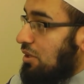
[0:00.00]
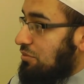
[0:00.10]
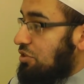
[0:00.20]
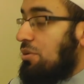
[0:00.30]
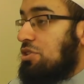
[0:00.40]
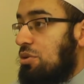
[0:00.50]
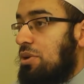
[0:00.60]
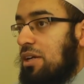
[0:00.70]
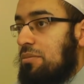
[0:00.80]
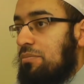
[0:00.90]
throw a stone
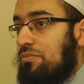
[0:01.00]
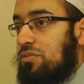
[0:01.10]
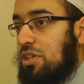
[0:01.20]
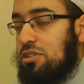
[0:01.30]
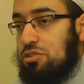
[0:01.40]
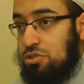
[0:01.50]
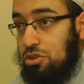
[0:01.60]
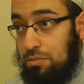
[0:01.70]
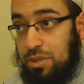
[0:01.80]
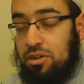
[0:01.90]
at him, and to
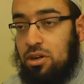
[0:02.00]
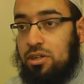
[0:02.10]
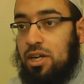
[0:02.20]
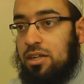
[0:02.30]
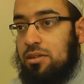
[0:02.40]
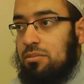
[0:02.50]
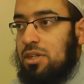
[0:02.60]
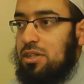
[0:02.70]
throw a big rock at him.